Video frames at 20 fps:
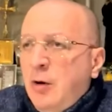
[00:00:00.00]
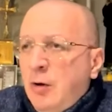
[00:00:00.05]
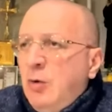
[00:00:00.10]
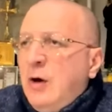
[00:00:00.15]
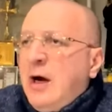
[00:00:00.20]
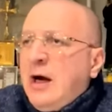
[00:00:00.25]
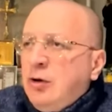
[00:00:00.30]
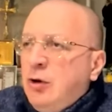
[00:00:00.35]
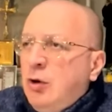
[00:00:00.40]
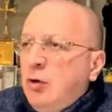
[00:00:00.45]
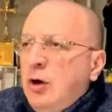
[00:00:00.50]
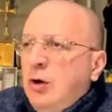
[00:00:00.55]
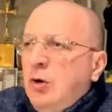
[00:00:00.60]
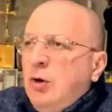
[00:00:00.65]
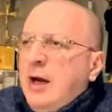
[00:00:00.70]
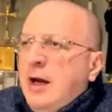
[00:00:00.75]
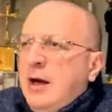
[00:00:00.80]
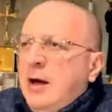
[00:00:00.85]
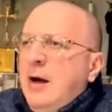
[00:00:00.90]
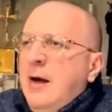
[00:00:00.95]
The faith is
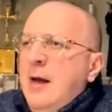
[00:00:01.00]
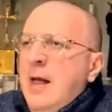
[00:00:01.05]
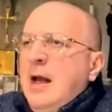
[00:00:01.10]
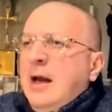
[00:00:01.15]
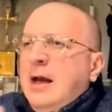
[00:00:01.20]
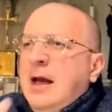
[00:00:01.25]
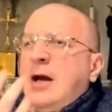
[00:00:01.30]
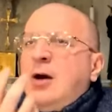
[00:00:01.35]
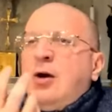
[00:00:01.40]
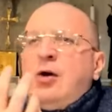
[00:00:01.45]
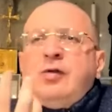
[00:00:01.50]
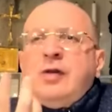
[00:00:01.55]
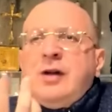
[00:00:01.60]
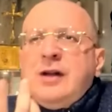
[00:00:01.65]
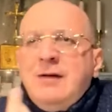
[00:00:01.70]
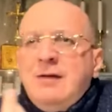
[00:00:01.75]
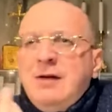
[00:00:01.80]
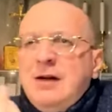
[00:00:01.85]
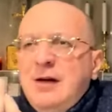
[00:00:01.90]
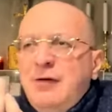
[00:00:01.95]
no longer understood.
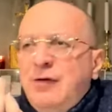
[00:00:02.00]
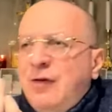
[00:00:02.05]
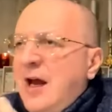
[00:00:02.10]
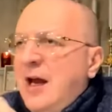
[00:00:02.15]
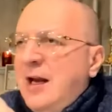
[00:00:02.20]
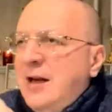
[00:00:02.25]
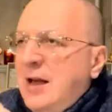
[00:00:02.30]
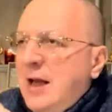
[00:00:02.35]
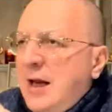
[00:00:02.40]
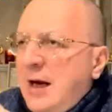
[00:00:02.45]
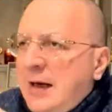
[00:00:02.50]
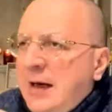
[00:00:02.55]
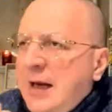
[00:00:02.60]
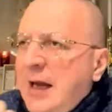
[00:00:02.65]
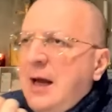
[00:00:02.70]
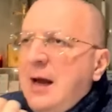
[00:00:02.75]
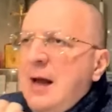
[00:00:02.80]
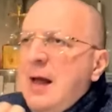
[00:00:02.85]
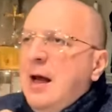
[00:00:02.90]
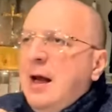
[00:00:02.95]
As it
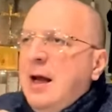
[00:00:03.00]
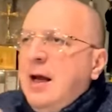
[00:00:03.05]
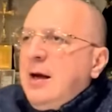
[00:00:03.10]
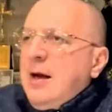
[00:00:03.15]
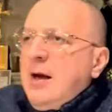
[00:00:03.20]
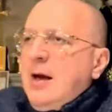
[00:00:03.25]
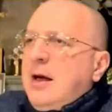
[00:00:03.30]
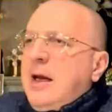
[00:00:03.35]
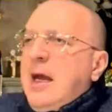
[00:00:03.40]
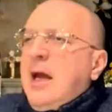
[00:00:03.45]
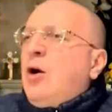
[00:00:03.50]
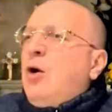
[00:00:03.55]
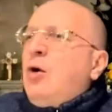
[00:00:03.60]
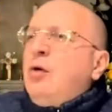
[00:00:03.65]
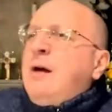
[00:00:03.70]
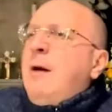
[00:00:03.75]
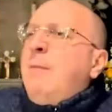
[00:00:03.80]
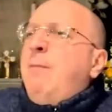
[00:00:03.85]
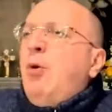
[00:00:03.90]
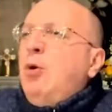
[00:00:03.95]
is, a
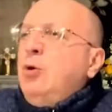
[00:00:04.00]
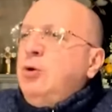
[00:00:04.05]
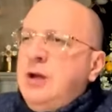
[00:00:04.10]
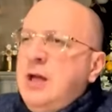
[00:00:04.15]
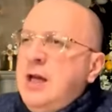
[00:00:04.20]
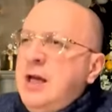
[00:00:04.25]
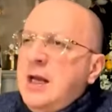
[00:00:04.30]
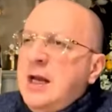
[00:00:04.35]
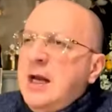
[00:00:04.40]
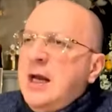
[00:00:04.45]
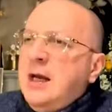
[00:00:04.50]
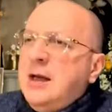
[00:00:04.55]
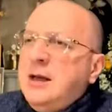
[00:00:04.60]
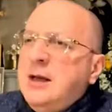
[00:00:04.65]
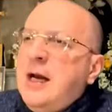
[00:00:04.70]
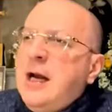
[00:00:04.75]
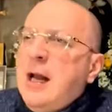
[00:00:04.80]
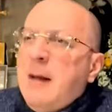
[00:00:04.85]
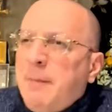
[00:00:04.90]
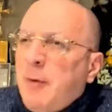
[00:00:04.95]
magisterium that has been built
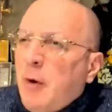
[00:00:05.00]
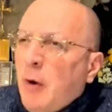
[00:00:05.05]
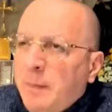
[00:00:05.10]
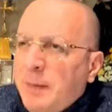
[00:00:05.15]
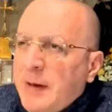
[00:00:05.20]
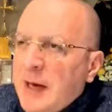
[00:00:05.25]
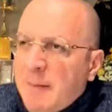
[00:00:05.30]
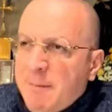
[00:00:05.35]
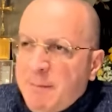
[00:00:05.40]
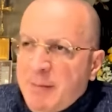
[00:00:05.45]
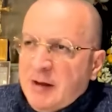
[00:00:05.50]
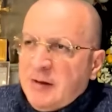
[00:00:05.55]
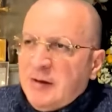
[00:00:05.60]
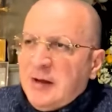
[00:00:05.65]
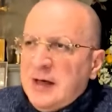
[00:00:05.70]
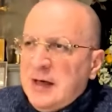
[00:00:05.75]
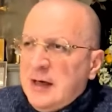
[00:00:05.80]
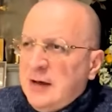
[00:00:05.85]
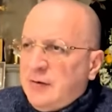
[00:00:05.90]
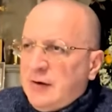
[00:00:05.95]
up,
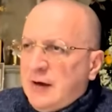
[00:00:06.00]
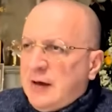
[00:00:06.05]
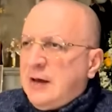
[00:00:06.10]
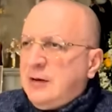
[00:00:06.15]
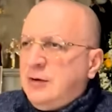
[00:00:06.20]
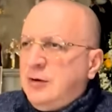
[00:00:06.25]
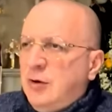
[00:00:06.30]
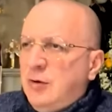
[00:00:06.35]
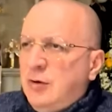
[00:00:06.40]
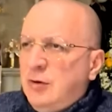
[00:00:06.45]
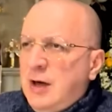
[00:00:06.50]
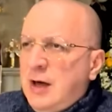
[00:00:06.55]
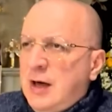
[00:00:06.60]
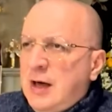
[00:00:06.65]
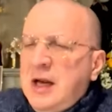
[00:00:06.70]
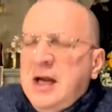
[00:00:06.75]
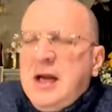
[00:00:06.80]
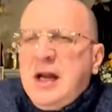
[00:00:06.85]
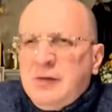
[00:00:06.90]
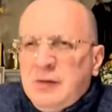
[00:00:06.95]
that Bergoglio openly
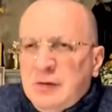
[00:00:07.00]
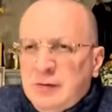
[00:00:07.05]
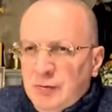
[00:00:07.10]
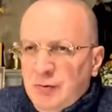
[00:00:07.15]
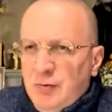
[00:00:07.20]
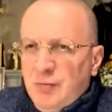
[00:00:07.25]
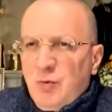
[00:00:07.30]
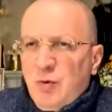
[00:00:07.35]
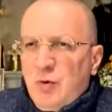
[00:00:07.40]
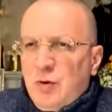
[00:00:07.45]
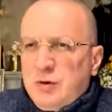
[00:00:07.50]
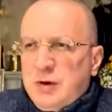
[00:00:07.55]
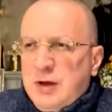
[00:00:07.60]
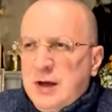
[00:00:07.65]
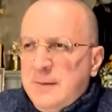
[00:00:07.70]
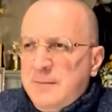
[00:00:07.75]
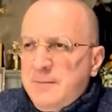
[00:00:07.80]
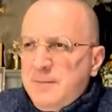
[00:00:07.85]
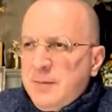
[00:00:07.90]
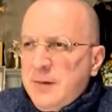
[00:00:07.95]
defies.
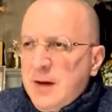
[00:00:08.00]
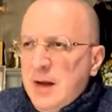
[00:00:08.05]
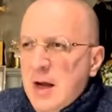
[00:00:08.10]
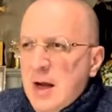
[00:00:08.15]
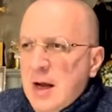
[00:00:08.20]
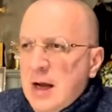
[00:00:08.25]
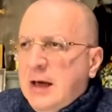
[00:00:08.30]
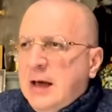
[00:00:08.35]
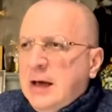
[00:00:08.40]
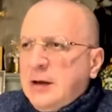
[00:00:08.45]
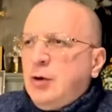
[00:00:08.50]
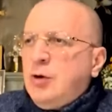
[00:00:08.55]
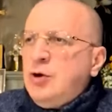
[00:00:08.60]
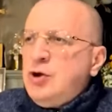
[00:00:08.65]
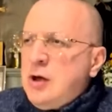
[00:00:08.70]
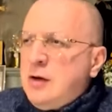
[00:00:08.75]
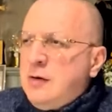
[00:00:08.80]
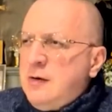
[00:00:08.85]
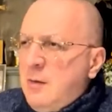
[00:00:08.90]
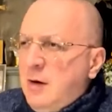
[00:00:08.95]

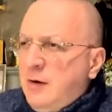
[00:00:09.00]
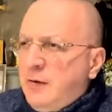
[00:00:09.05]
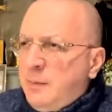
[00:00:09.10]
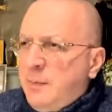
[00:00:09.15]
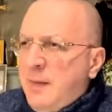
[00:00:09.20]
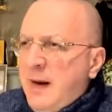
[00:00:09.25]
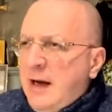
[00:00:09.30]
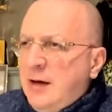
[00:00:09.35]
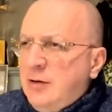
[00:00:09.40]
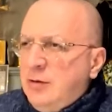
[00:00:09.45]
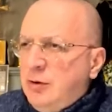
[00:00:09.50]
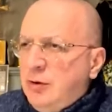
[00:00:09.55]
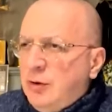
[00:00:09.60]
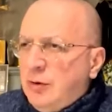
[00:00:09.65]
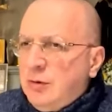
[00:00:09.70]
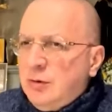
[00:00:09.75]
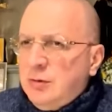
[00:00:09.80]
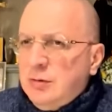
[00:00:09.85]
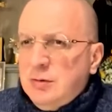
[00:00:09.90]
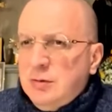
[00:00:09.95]
Openly. It is not that
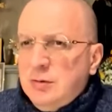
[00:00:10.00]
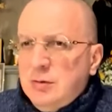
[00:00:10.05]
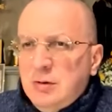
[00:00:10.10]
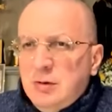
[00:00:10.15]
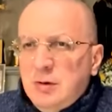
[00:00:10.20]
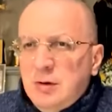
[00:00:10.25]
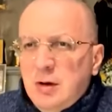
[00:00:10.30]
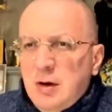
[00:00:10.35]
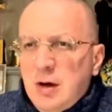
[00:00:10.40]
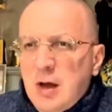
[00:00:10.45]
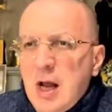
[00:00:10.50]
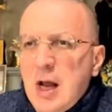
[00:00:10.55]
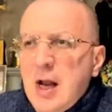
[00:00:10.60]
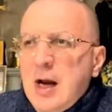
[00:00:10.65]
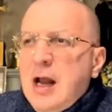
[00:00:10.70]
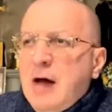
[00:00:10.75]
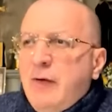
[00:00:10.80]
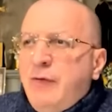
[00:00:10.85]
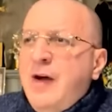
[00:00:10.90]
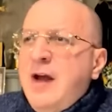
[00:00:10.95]
there is now,
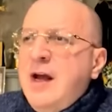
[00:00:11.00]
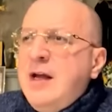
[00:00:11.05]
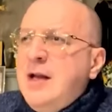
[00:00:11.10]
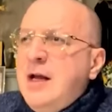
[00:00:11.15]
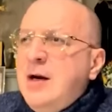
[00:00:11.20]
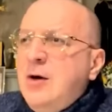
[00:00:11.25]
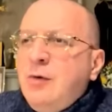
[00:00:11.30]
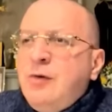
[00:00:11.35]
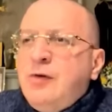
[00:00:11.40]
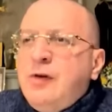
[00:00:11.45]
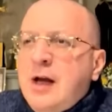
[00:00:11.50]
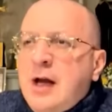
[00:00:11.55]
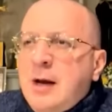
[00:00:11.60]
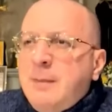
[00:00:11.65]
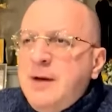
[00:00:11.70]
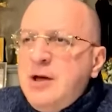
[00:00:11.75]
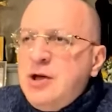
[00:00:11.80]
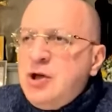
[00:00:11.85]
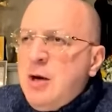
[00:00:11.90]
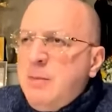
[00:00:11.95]
what, a modus
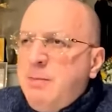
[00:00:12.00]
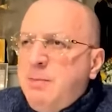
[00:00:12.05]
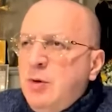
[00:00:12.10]
letitia?